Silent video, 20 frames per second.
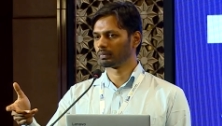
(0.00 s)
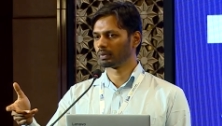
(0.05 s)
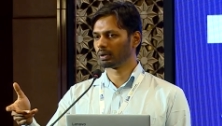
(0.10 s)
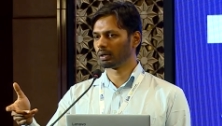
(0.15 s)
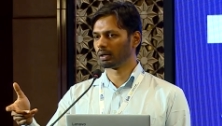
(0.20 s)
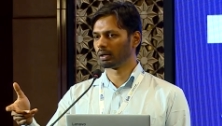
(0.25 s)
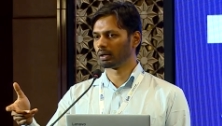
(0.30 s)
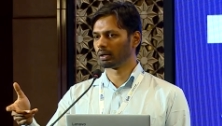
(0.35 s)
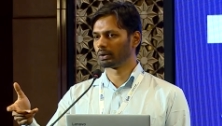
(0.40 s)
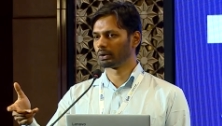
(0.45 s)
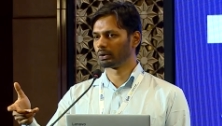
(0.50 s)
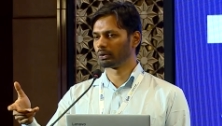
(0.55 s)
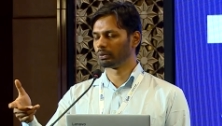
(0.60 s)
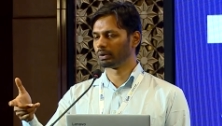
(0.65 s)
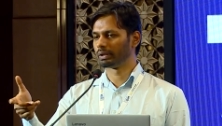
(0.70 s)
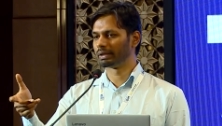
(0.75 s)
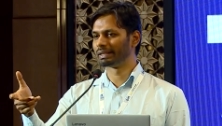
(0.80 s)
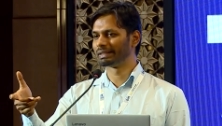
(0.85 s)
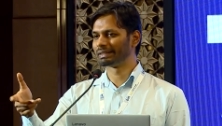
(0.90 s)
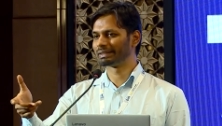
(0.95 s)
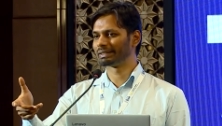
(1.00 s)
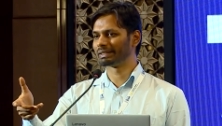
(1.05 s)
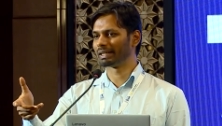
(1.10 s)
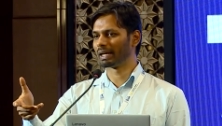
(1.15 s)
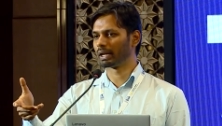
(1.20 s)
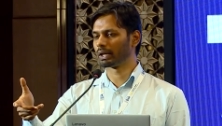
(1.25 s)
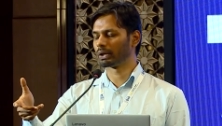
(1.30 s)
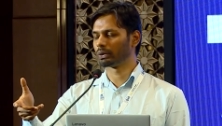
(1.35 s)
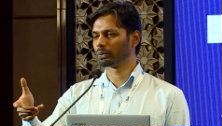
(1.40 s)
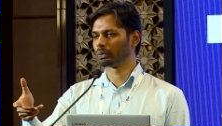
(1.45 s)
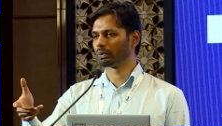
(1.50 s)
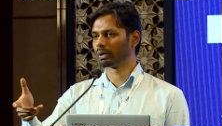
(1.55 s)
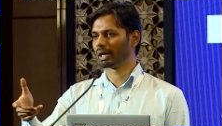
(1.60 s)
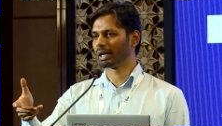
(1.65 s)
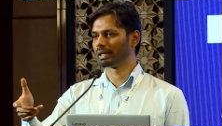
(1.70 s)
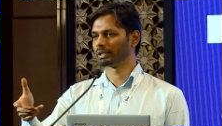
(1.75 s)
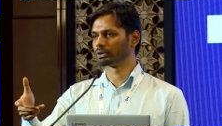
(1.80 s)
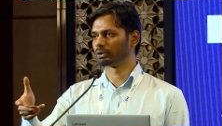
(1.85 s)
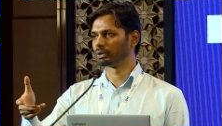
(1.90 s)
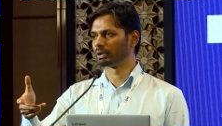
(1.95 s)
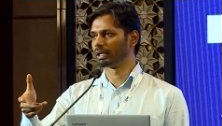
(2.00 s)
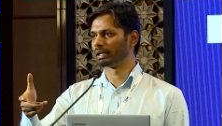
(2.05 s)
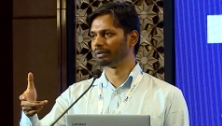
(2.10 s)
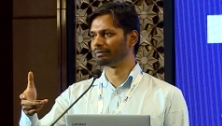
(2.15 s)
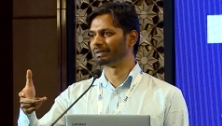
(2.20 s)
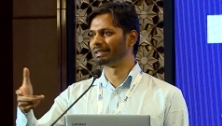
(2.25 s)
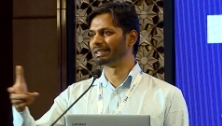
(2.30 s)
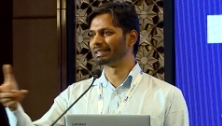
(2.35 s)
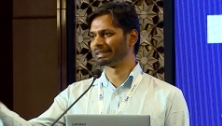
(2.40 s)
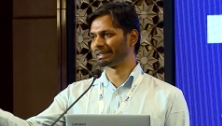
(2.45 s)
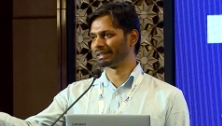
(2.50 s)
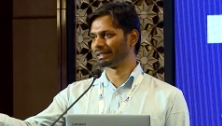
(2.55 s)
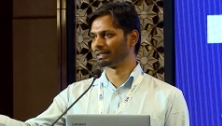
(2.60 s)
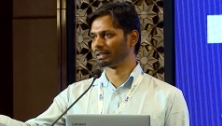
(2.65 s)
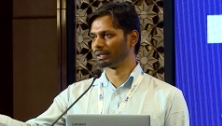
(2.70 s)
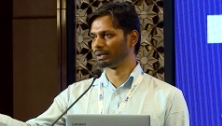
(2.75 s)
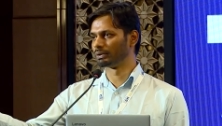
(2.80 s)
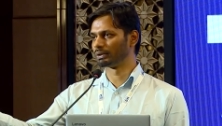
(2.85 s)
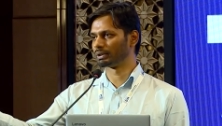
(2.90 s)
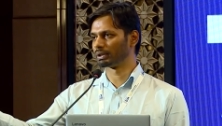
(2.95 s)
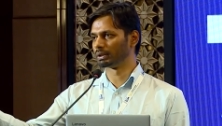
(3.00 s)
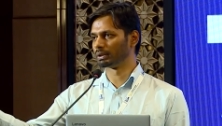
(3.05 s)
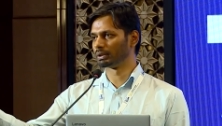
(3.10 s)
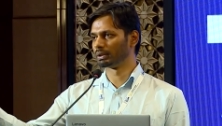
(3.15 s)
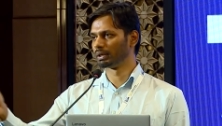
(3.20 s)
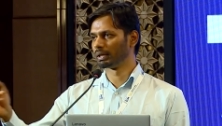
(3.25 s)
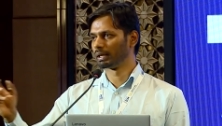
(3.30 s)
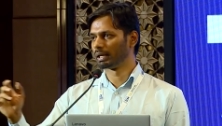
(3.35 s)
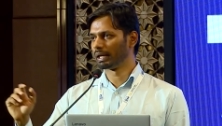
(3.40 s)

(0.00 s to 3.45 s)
uh, you know, in this scenario I should give this resolution,